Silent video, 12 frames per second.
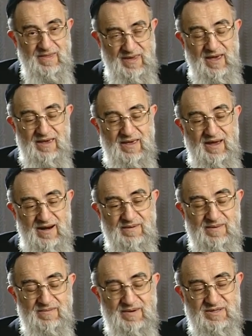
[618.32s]
Yeah, yeah, I
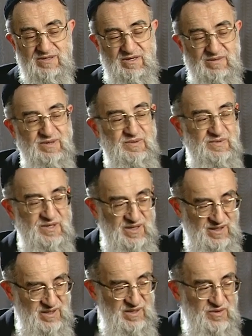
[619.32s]
remember. German with,
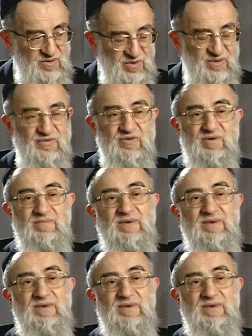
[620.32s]
in, in uniform.